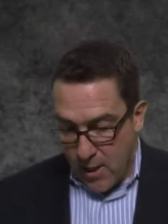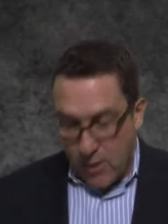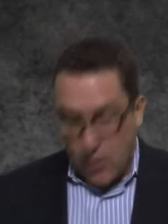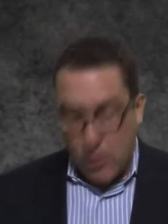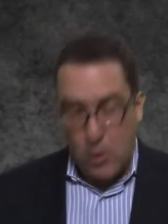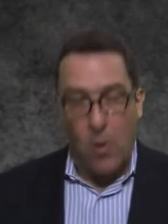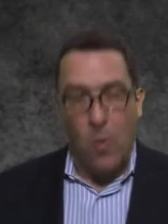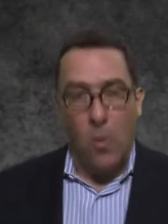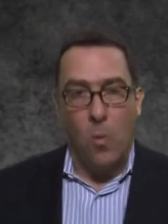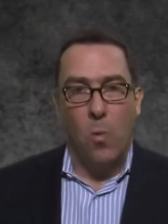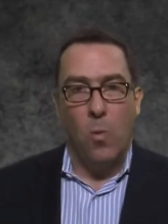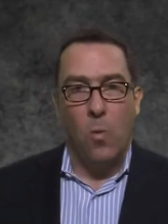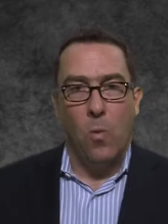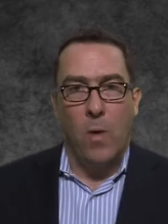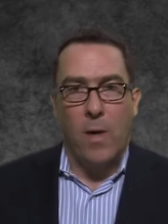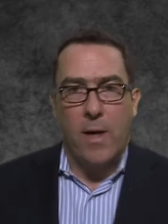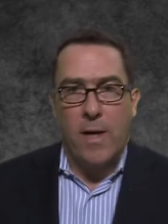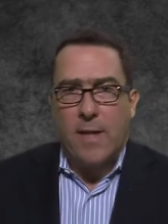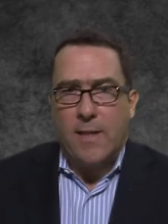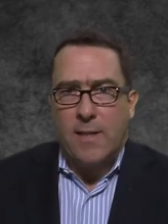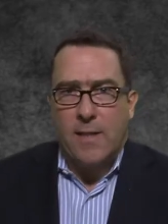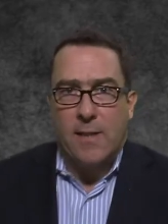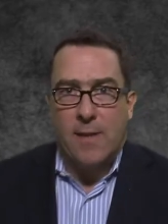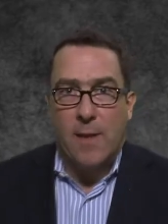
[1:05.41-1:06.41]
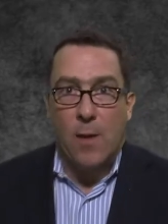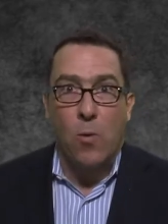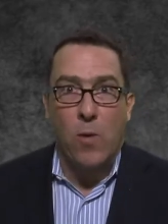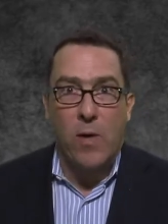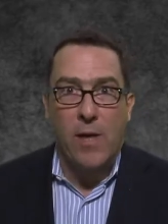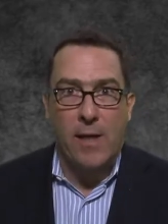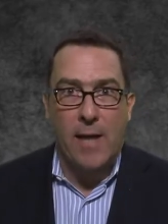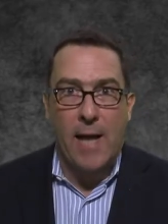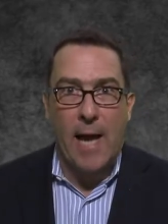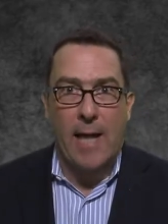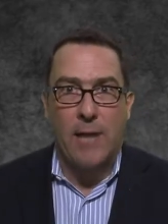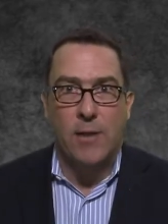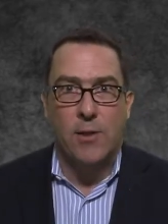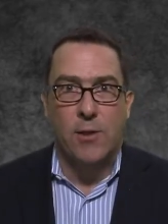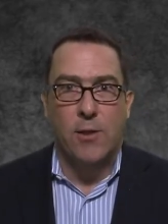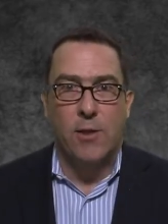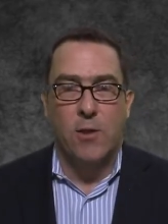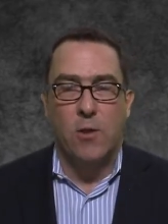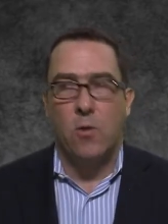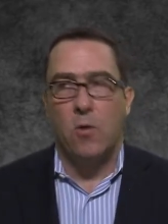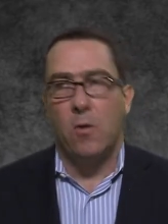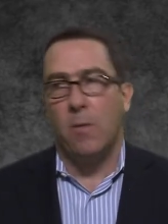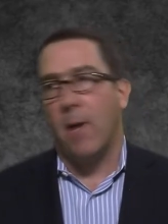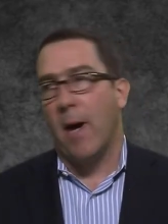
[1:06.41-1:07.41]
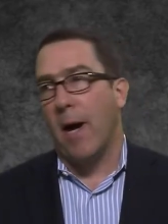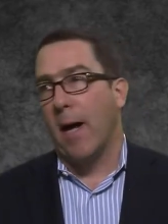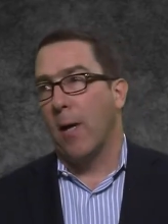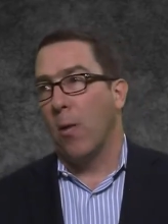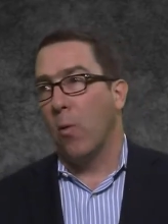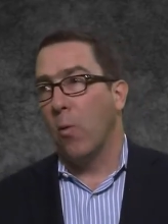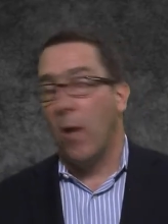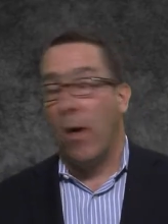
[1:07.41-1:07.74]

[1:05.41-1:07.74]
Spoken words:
So what is it that we can actually do about it?